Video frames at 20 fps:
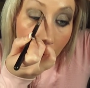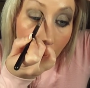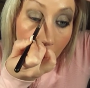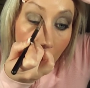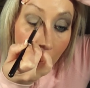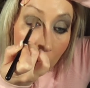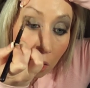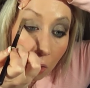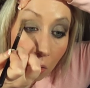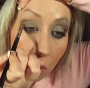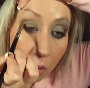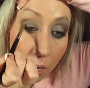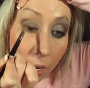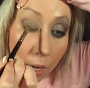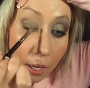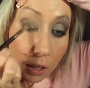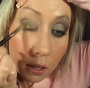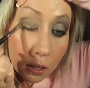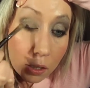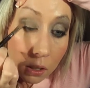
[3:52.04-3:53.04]

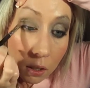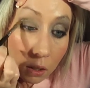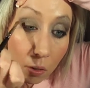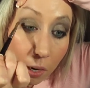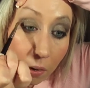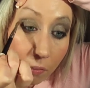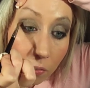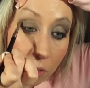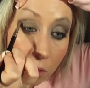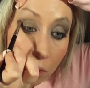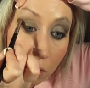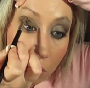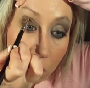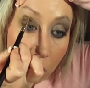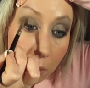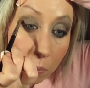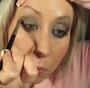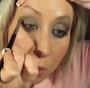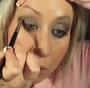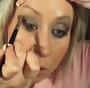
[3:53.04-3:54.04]
Okay, so after
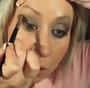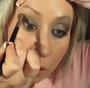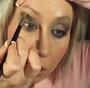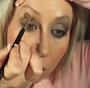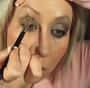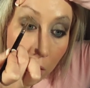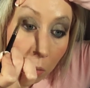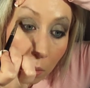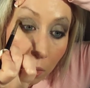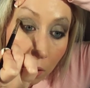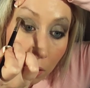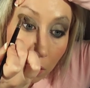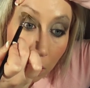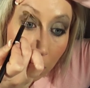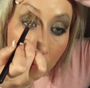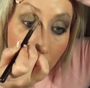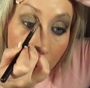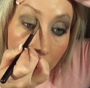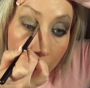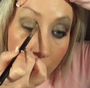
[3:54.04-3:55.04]
I'm just going to go a
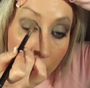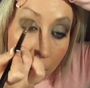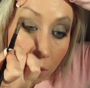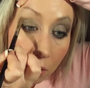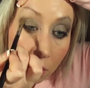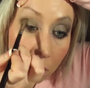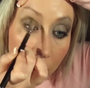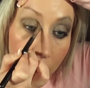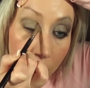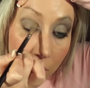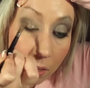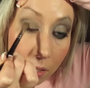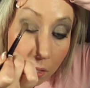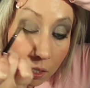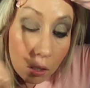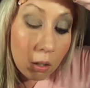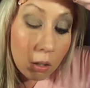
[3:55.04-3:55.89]
little in the